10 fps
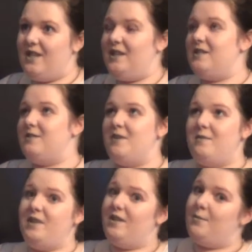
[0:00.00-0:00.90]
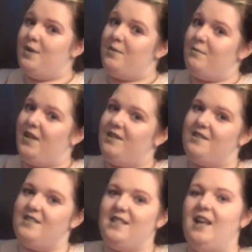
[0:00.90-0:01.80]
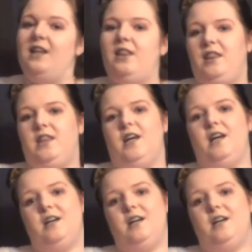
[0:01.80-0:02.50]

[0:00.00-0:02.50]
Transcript: it's maybe going to be a bit better to stealth,